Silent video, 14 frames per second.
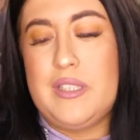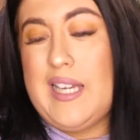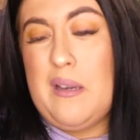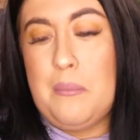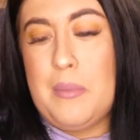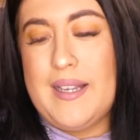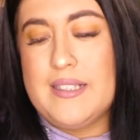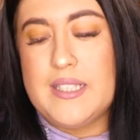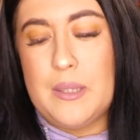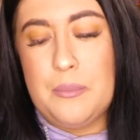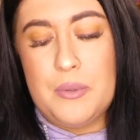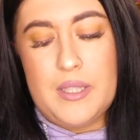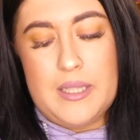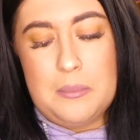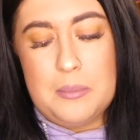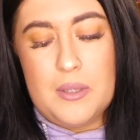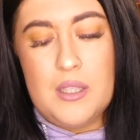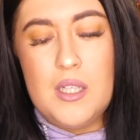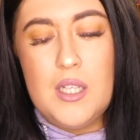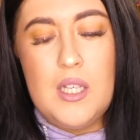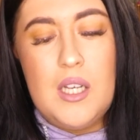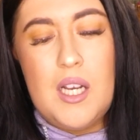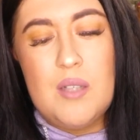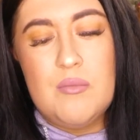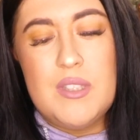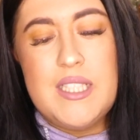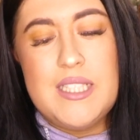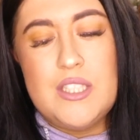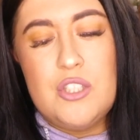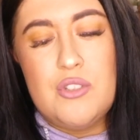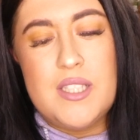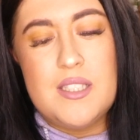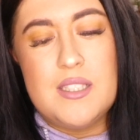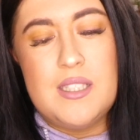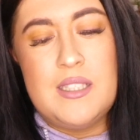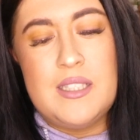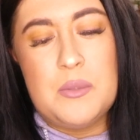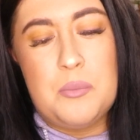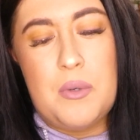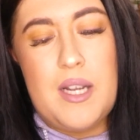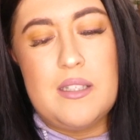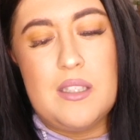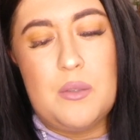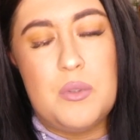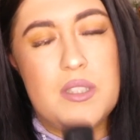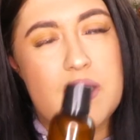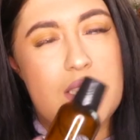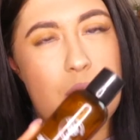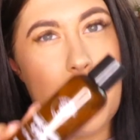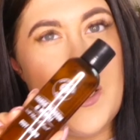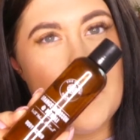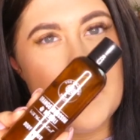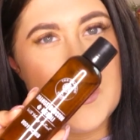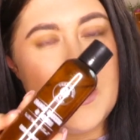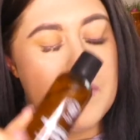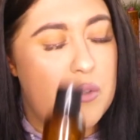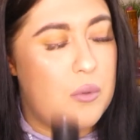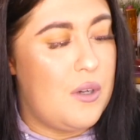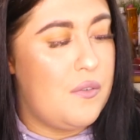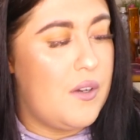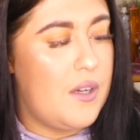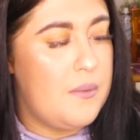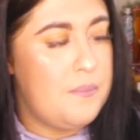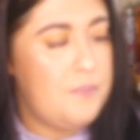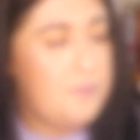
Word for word: can buy it separately, but I'm really interested in this brand. I want to see what else they have to offer.